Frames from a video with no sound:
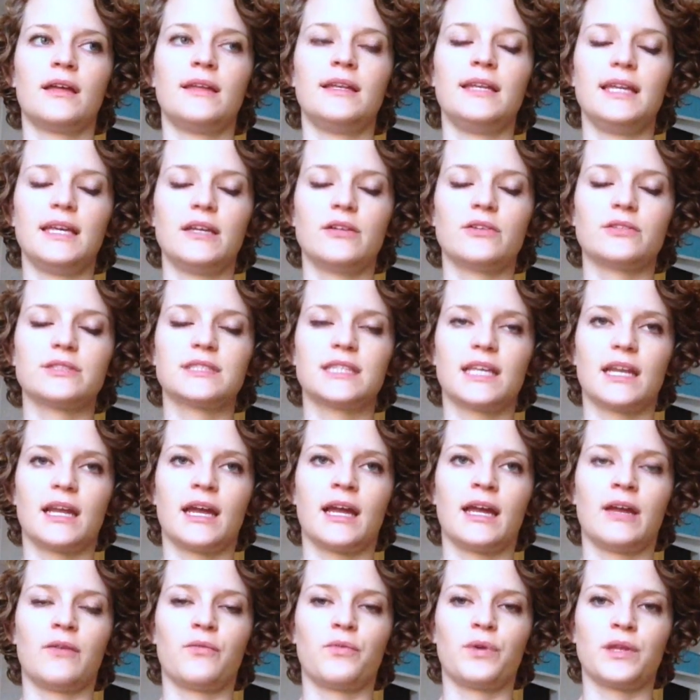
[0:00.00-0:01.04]
needles that
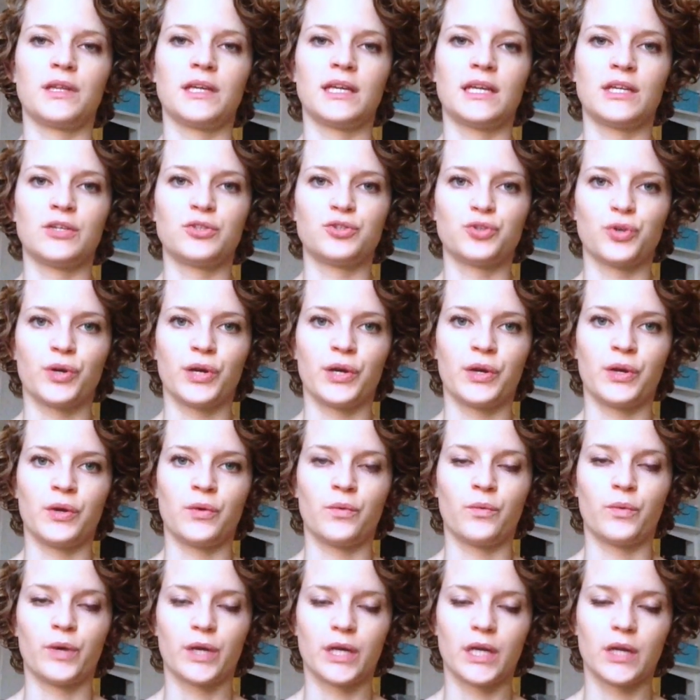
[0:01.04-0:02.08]
I really enjoy
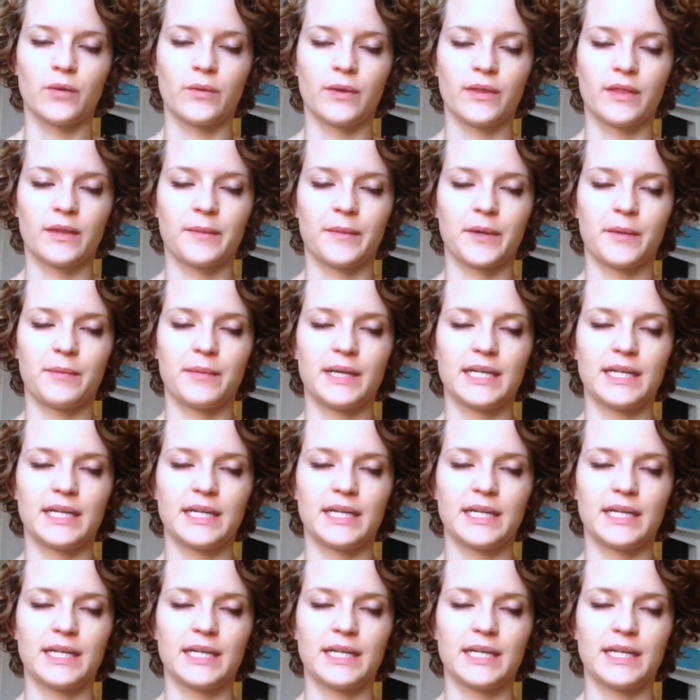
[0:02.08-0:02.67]
working with them on,